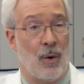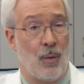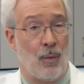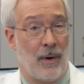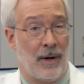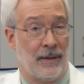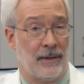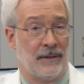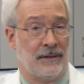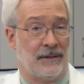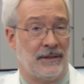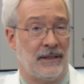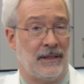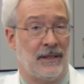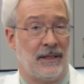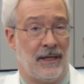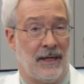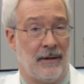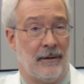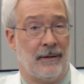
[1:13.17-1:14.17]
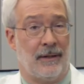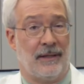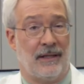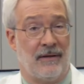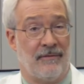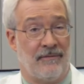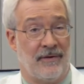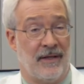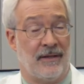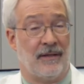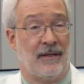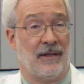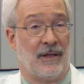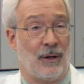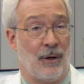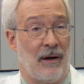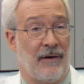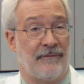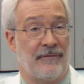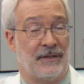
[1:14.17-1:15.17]
where to seek care in the event that
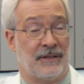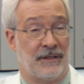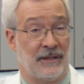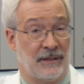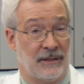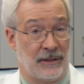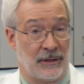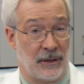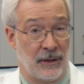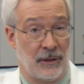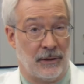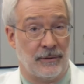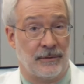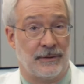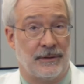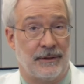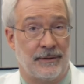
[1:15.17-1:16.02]
the office is closed.